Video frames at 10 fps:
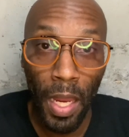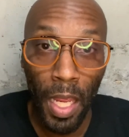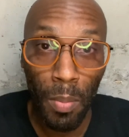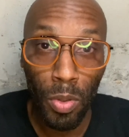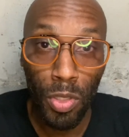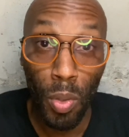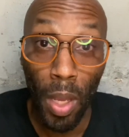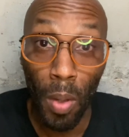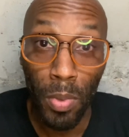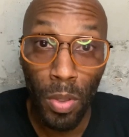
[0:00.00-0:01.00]
able to
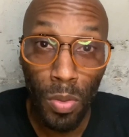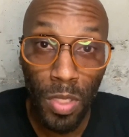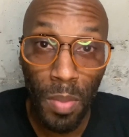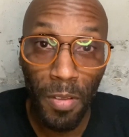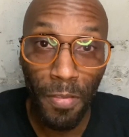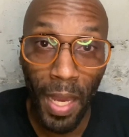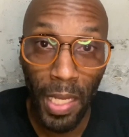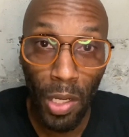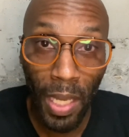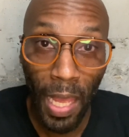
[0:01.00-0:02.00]
help you simplify
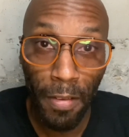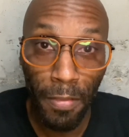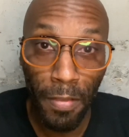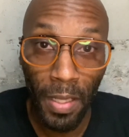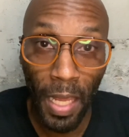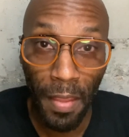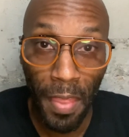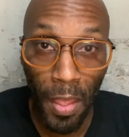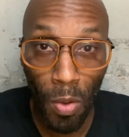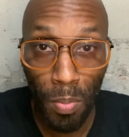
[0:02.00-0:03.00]
your life like
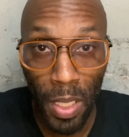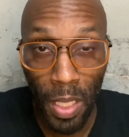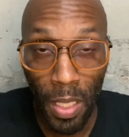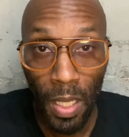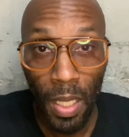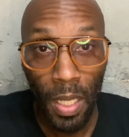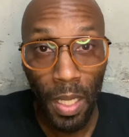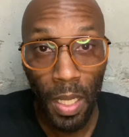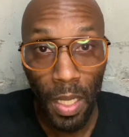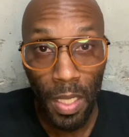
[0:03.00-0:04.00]
they helped me
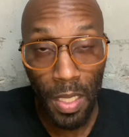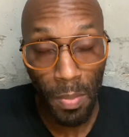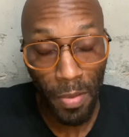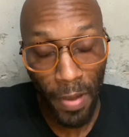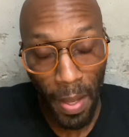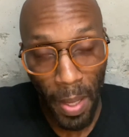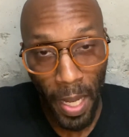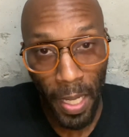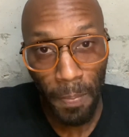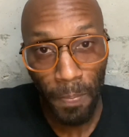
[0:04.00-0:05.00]
simplify
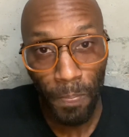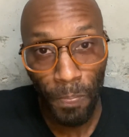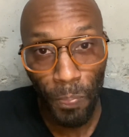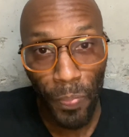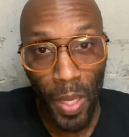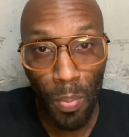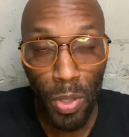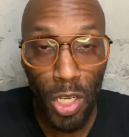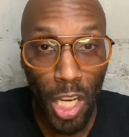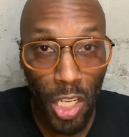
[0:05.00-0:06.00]
mine. I
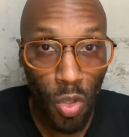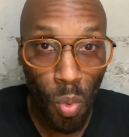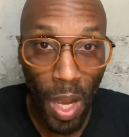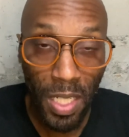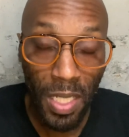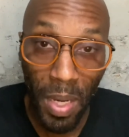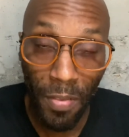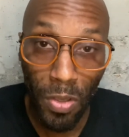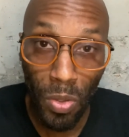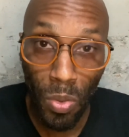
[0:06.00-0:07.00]
appreciate you watching. And
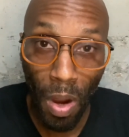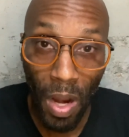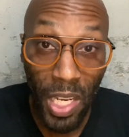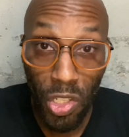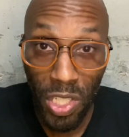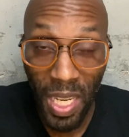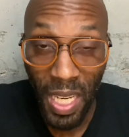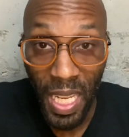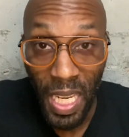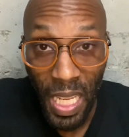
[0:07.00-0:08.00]
if you are interested
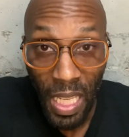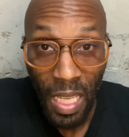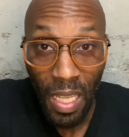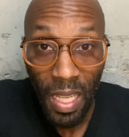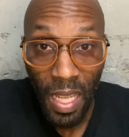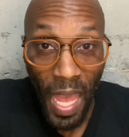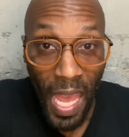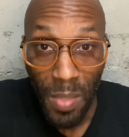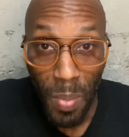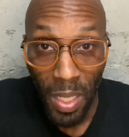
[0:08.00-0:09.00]
in any
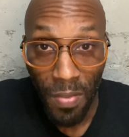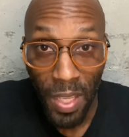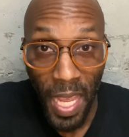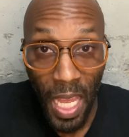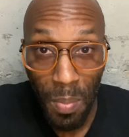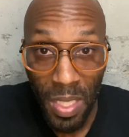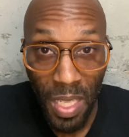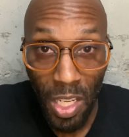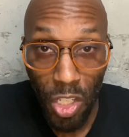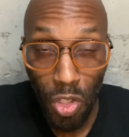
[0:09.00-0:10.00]
aspect of the cannabis
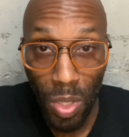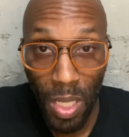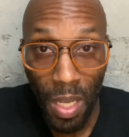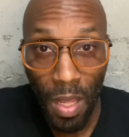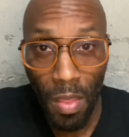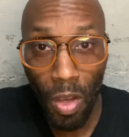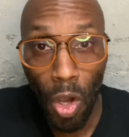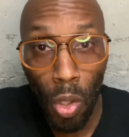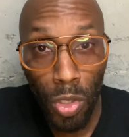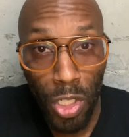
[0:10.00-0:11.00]
industry, the
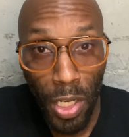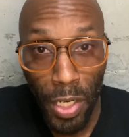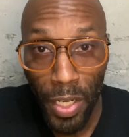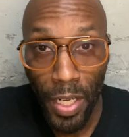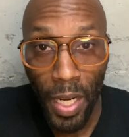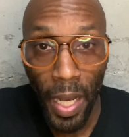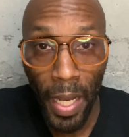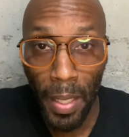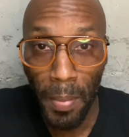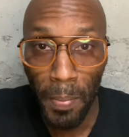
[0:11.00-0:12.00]
culture,
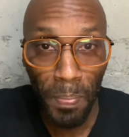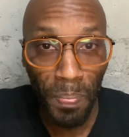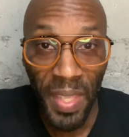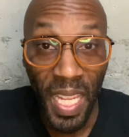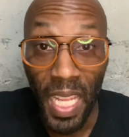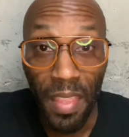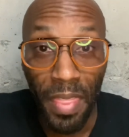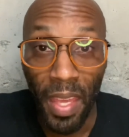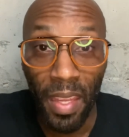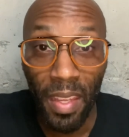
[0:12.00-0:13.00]
um,
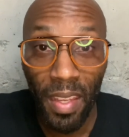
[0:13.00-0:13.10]
anything,